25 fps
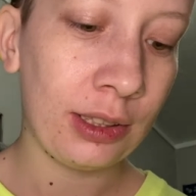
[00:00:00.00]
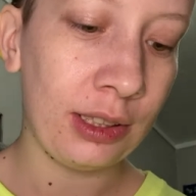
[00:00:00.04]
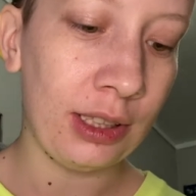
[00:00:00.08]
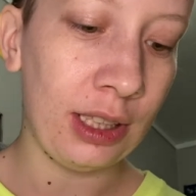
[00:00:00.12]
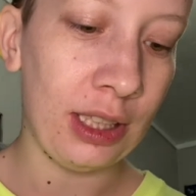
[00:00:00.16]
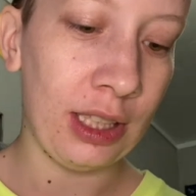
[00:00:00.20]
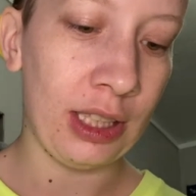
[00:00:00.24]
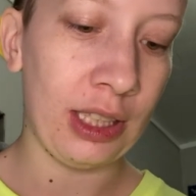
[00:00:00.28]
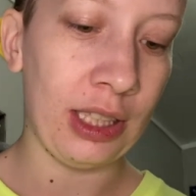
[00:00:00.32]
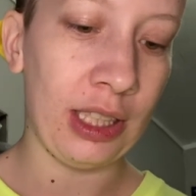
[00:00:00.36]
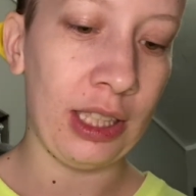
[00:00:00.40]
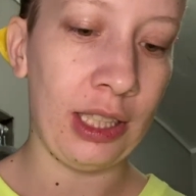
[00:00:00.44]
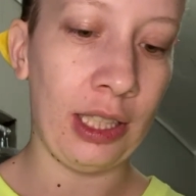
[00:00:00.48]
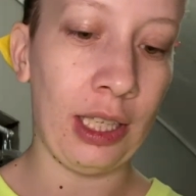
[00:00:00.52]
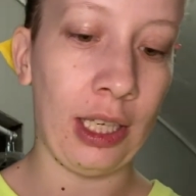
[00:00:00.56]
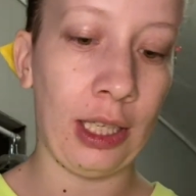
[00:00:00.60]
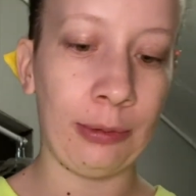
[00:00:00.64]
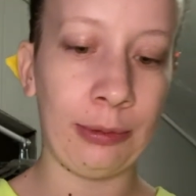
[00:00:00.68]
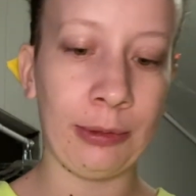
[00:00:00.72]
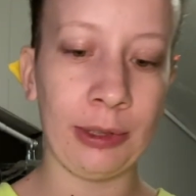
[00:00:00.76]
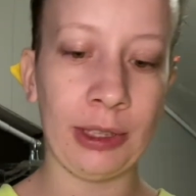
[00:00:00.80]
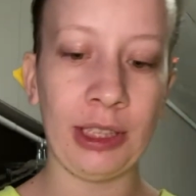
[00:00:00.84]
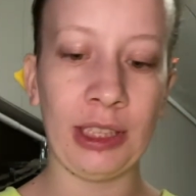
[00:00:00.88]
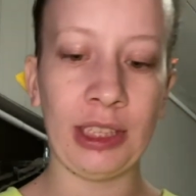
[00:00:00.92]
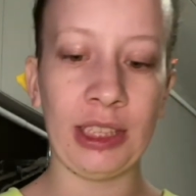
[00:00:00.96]
And then I'm
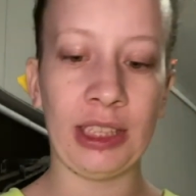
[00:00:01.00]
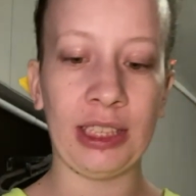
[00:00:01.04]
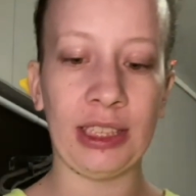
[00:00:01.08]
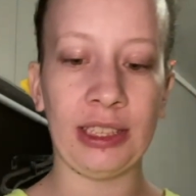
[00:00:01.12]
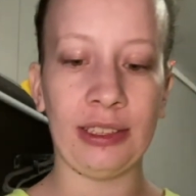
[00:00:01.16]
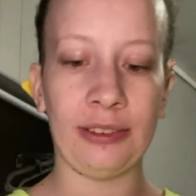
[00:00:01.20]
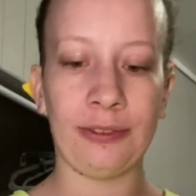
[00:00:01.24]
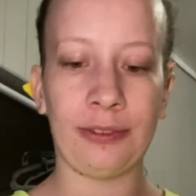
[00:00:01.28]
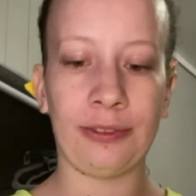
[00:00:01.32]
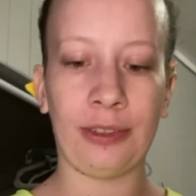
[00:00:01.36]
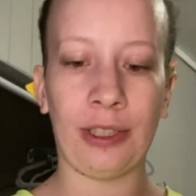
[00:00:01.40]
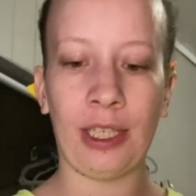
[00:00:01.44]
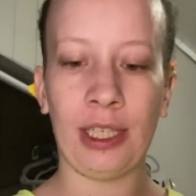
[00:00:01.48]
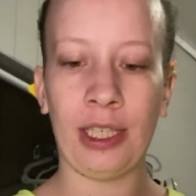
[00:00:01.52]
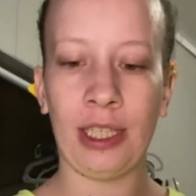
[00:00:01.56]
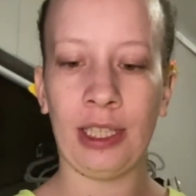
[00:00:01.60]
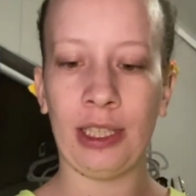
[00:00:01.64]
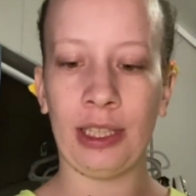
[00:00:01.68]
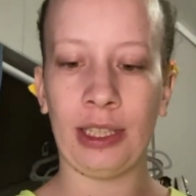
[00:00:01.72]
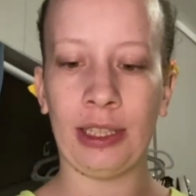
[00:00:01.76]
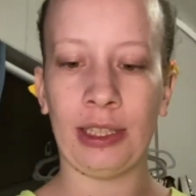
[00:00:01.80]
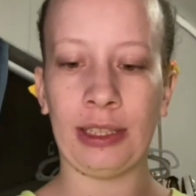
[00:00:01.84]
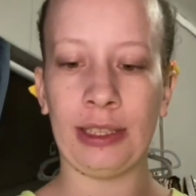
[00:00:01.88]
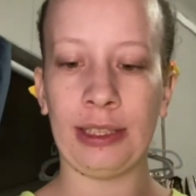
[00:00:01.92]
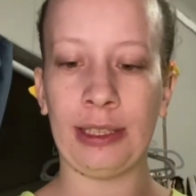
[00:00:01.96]
gonna give
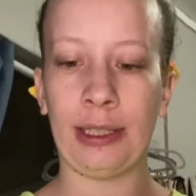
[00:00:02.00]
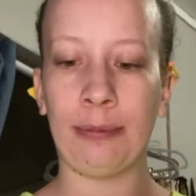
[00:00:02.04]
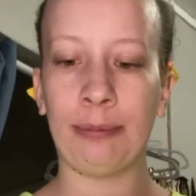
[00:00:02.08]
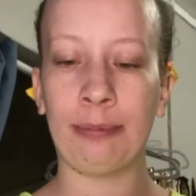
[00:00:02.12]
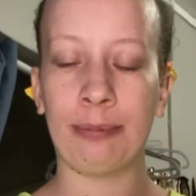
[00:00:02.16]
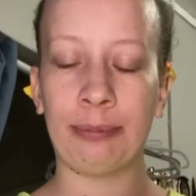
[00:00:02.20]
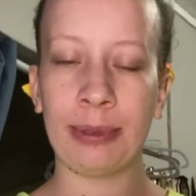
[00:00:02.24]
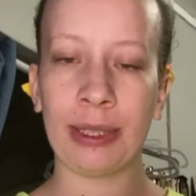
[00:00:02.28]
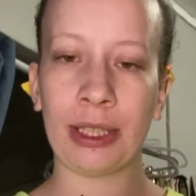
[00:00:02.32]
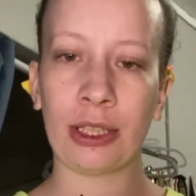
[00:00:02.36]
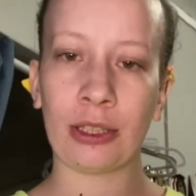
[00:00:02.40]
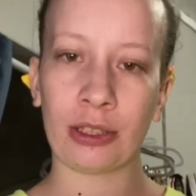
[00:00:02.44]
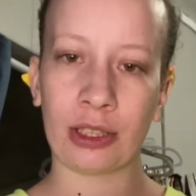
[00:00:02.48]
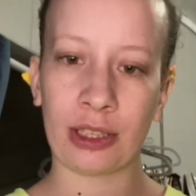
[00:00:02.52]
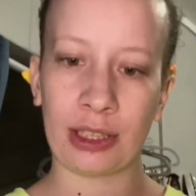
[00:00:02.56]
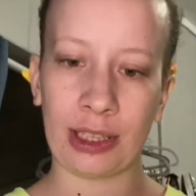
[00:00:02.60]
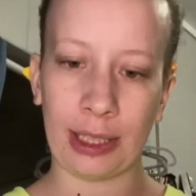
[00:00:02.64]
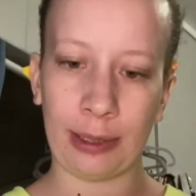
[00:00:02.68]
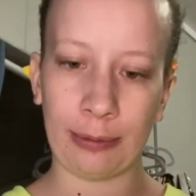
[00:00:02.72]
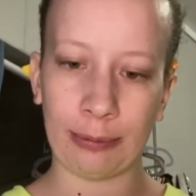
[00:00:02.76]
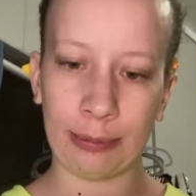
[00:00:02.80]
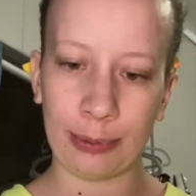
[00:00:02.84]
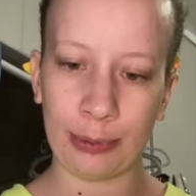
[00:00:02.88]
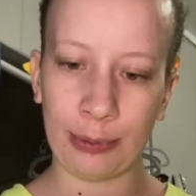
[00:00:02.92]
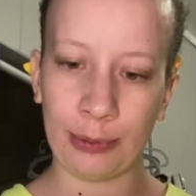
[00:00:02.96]
a bigger
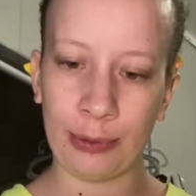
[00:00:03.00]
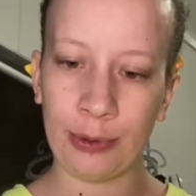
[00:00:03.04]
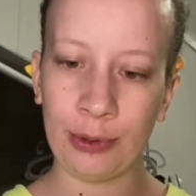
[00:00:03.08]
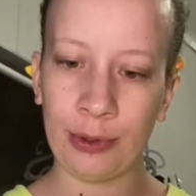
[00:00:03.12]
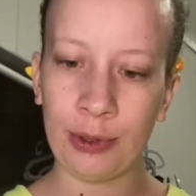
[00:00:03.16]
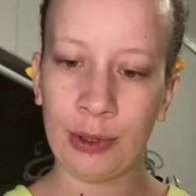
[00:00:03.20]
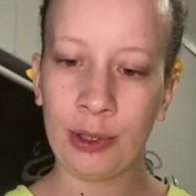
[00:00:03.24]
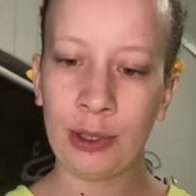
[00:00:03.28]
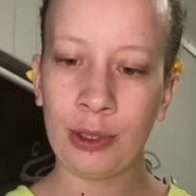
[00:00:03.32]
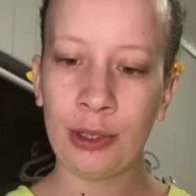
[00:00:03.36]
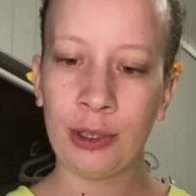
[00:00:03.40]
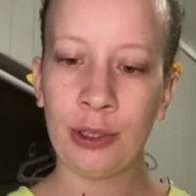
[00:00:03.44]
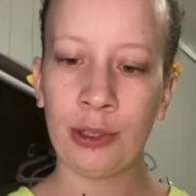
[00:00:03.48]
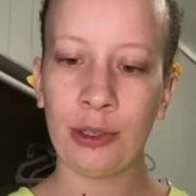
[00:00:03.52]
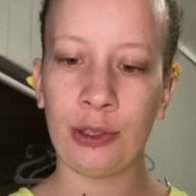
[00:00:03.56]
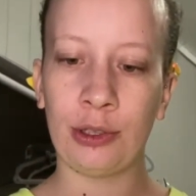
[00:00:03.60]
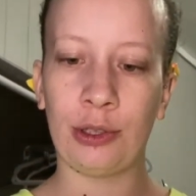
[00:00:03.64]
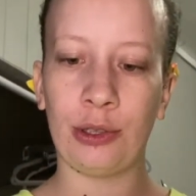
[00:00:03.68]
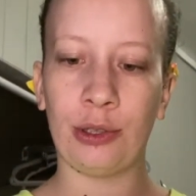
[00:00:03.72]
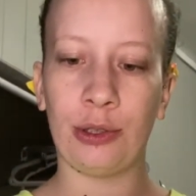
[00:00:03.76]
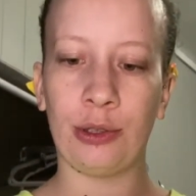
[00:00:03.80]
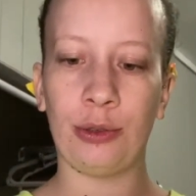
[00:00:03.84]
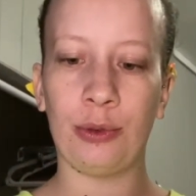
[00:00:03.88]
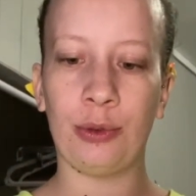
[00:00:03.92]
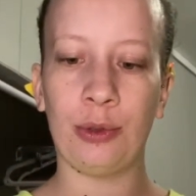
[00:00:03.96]
sample
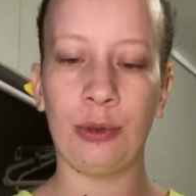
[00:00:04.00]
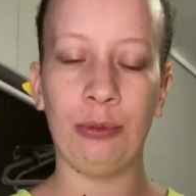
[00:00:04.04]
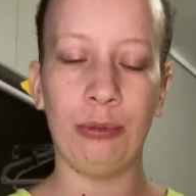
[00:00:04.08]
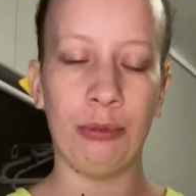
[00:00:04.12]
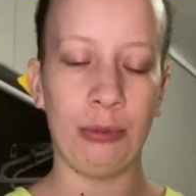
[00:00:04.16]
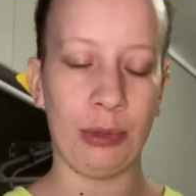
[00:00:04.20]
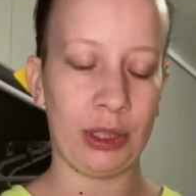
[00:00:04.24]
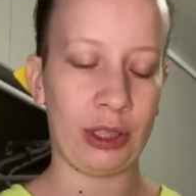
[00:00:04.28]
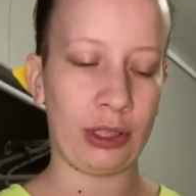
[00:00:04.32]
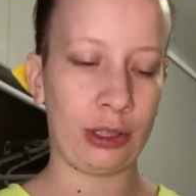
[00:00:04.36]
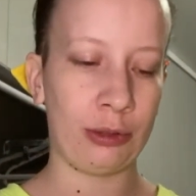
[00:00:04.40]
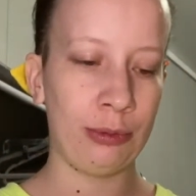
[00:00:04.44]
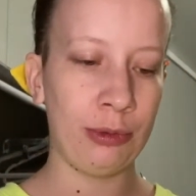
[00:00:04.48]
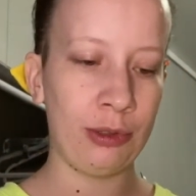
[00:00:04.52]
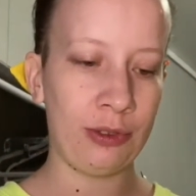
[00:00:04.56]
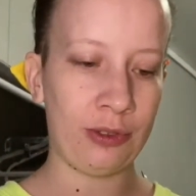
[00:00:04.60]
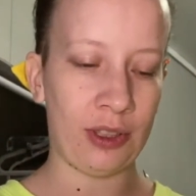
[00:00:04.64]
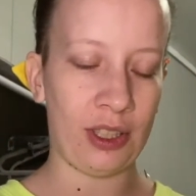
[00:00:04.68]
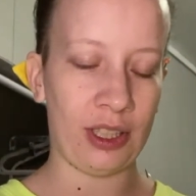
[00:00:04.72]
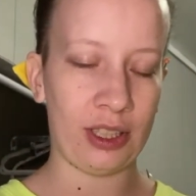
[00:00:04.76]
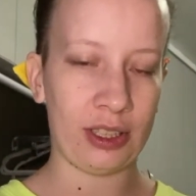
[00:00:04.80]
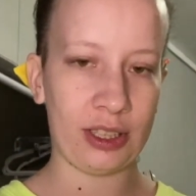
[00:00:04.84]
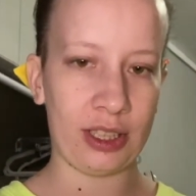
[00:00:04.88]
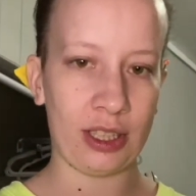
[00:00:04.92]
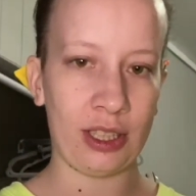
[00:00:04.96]
to Mr.
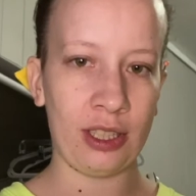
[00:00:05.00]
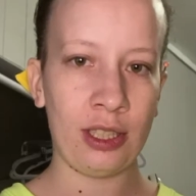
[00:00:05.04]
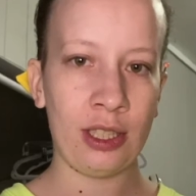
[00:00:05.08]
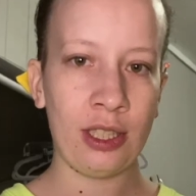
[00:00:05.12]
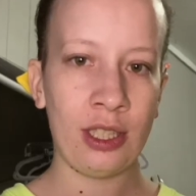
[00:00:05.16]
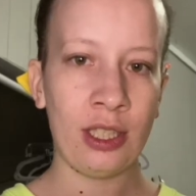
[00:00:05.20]
Mufasa.